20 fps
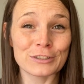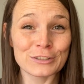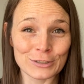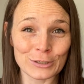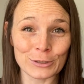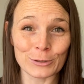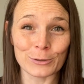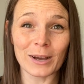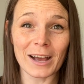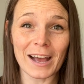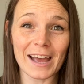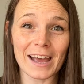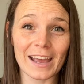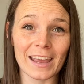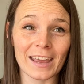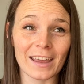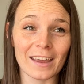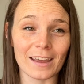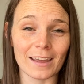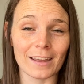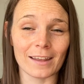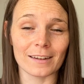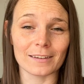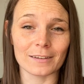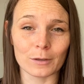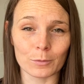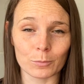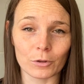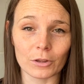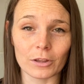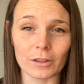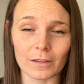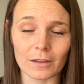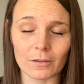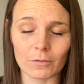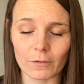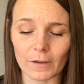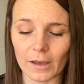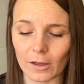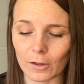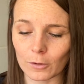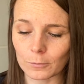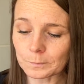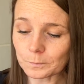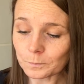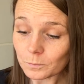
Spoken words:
too high and completely fail.